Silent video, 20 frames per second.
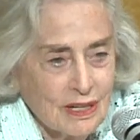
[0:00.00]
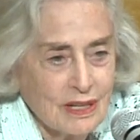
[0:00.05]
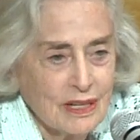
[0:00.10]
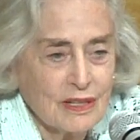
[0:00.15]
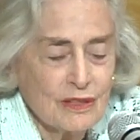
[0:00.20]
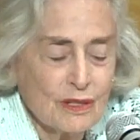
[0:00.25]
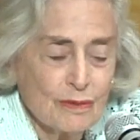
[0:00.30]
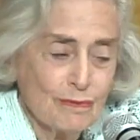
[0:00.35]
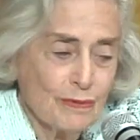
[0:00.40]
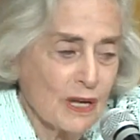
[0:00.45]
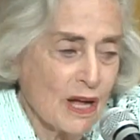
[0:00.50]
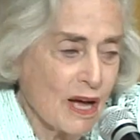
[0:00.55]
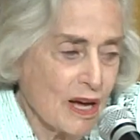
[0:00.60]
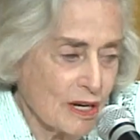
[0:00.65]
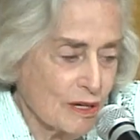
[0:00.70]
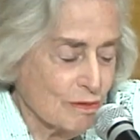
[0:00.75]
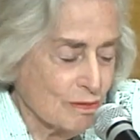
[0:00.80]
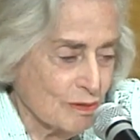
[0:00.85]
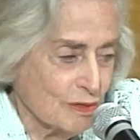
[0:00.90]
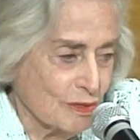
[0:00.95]
in the
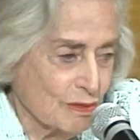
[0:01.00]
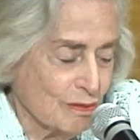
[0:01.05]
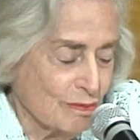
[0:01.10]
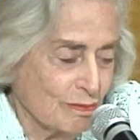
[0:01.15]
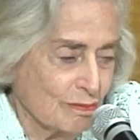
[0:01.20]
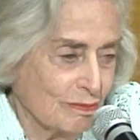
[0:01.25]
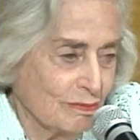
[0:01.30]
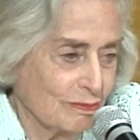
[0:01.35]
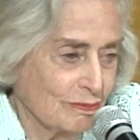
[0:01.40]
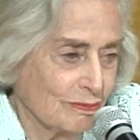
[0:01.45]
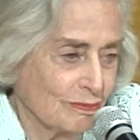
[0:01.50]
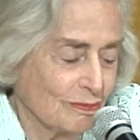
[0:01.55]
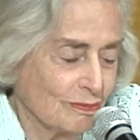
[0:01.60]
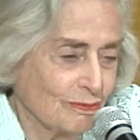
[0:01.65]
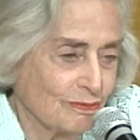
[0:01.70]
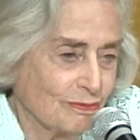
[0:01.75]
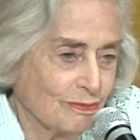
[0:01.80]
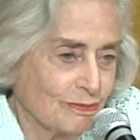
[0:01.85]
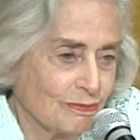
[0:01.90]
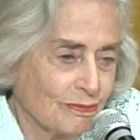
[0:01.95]
block room,
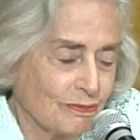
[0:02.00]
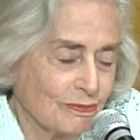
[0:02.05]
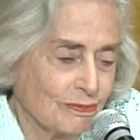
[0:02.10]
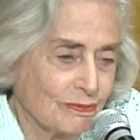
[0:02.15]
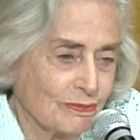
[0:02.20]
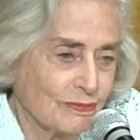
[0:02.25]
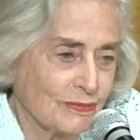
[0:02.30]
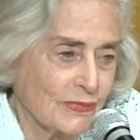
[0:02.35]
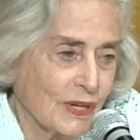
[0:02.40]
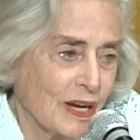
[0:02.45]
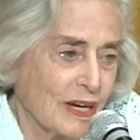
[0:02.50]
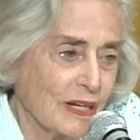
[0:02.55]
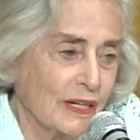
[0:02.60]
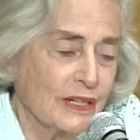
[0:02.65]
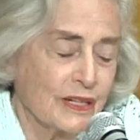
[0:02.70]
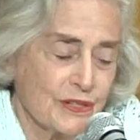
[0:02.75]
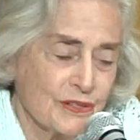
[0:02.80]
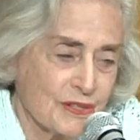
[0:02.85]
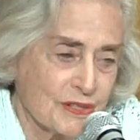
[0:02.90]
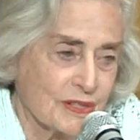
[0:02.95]
I
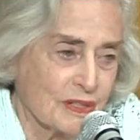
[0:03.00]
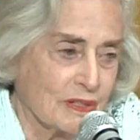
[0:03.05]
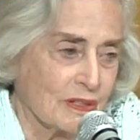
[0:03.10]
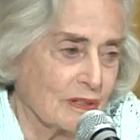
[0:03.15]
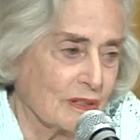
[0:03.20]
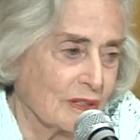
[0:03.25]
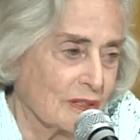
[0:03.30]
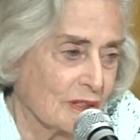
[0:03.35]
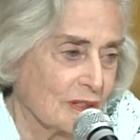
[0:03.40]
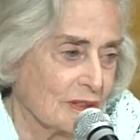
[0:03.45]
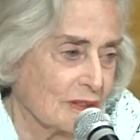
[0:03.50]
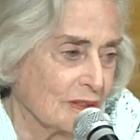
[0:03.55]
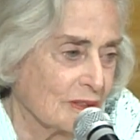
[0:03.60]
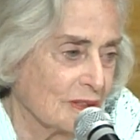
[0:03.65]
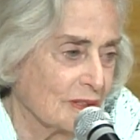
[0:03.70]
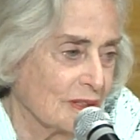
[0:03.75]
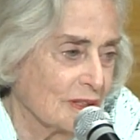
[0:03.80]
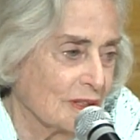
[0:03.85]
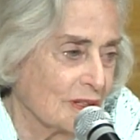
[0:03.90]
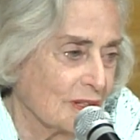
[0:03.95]
listened,
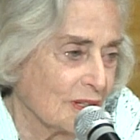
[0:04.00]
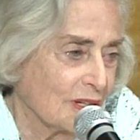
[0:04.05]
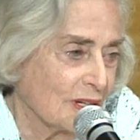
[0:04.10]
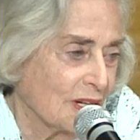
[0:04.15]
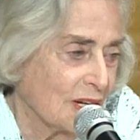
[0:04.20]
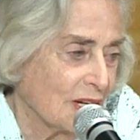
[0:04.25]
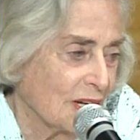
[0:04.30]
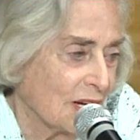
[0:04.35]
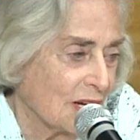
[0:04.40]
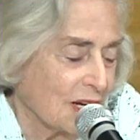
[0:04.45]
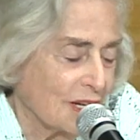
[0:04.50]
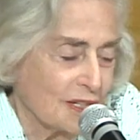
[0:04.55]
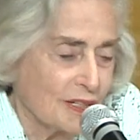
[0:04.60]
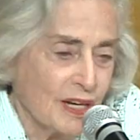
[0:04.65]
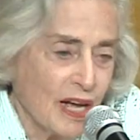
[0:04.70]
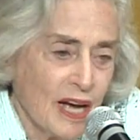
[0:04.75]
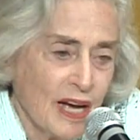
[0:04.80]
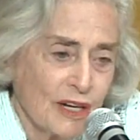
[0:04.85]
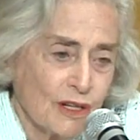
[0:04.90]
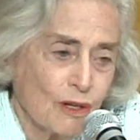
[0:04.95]

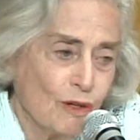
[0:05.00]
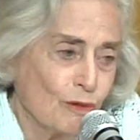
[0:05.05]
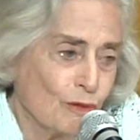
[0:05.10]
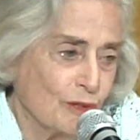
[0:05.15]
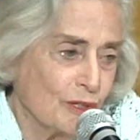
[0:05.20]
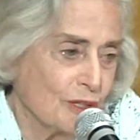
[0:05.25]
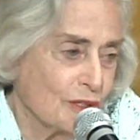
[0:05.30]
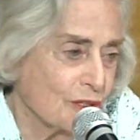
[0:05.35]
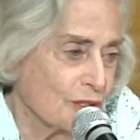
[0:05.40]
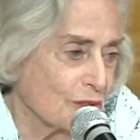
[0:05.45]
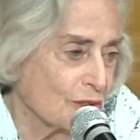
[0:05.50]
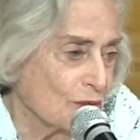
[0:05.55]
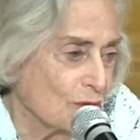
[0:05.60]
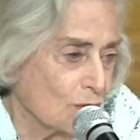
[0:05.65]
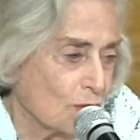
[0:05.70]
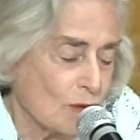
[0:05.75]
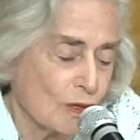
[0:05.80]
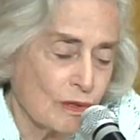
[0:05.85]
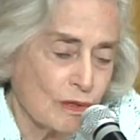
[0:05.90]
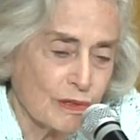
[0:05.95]
not only to the
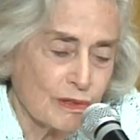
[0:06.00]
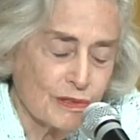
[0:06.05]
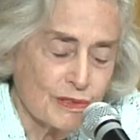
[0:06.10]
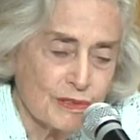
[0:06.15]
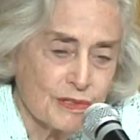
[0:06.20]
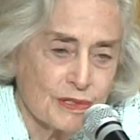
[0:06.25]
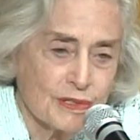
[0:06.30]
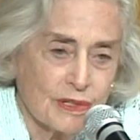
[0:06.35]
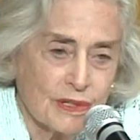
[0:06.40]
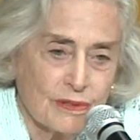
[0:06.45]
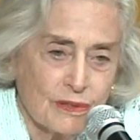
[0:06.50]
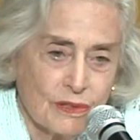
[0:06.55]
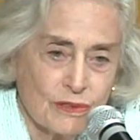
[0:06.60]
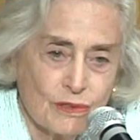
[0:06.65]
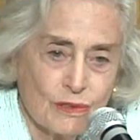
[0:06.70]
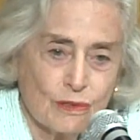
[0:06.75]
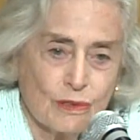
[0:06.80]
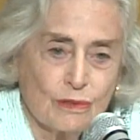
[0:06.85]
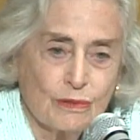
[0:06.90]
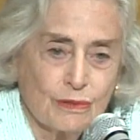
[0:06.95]
words that the
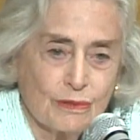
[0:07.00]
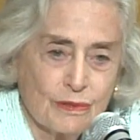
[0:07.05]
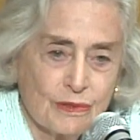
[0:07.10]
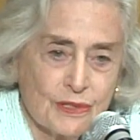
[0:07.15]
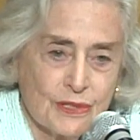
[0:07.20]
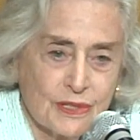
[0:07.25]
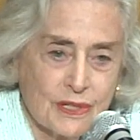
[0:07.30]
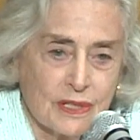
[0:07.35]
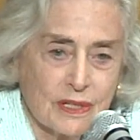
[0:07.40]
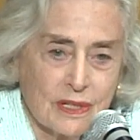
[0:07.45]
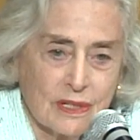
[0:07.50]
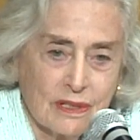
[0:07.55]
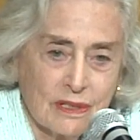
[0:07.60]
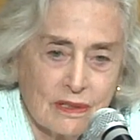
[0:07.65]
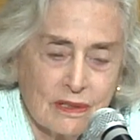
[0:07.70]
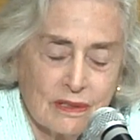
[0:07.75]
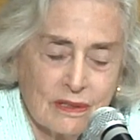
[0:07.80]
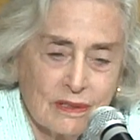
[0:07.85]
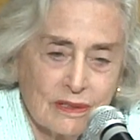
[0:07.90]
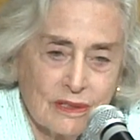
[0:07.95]
children said,
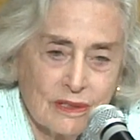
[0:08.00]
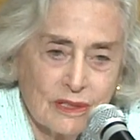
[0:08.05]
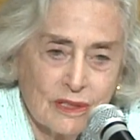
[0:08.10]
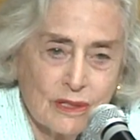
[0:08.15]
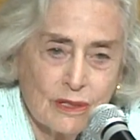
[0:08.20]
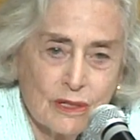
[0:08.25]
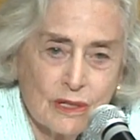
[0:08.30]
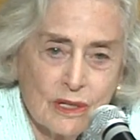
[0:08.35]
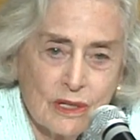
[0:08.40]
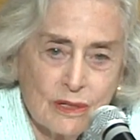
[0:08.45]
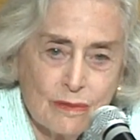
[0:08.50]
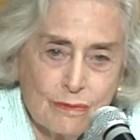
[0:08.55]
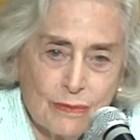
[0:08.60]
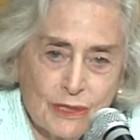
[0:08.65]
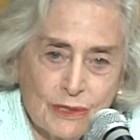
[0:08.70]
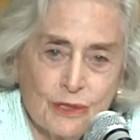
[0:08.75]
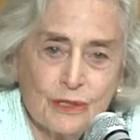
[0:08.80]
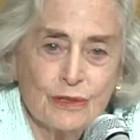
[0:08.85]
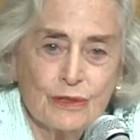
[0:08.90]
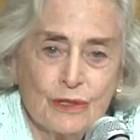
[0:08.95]

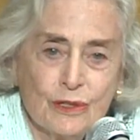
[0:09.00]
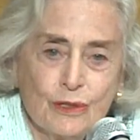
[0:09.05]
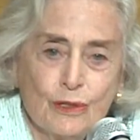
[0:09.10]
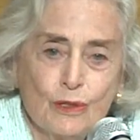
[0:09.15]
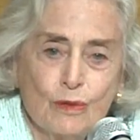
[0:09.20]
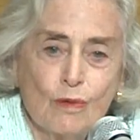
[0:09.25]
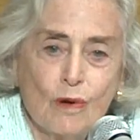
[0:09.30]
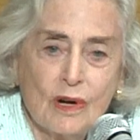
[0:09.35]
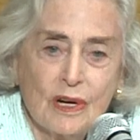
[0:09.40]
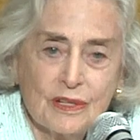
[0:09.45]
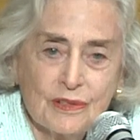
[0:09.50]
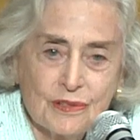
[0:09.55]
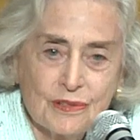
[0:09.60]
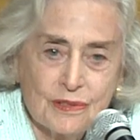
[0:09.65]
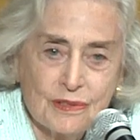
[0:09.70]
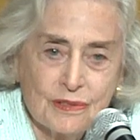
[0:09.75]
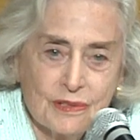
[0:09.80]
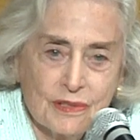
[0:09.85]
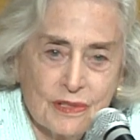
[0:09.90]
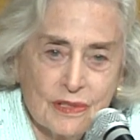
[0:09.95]
but to the
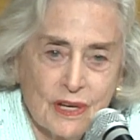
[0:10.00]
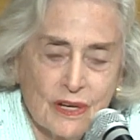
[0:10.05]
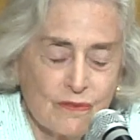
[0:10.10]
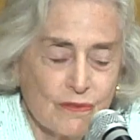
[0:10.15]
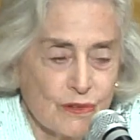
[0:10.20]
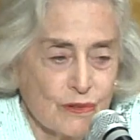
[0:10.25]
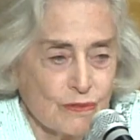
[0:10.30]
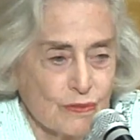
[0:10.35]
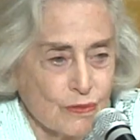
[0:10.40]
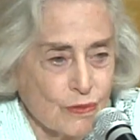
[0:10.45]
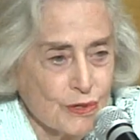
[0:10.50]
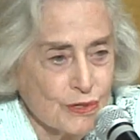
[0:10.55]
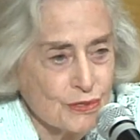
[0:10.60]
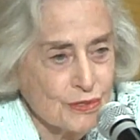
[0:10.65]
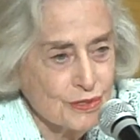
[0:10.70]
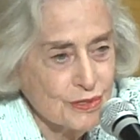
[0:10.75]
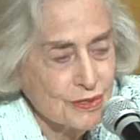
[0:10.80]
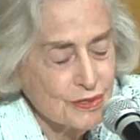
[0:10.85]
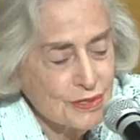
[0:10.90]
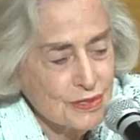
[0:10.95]
nuances of their
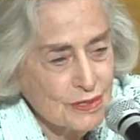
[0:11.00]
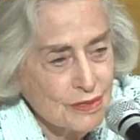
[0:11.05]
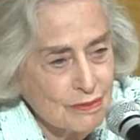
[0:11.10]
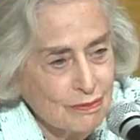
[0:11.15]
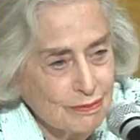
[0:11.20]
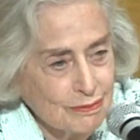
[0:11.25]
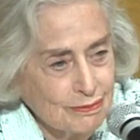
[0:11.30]
voices.